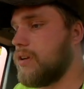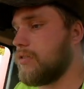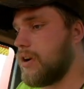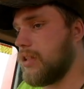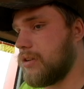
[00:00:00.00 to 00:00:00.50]
and
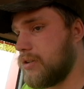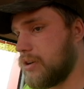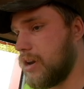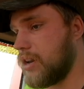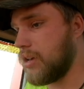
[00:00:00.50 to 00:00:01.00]
the realtor
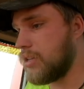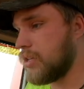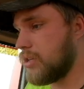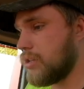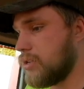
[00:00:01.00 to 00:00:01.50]
kind
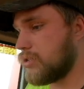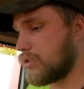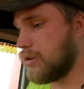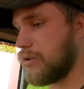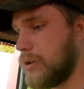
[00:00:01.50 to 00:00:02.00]
of
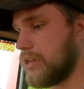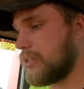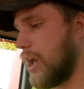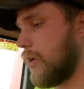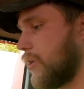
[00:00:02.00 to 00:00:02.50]
screwed
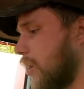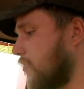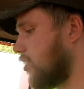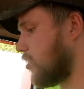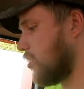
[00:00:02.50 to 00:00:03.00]
us out of it.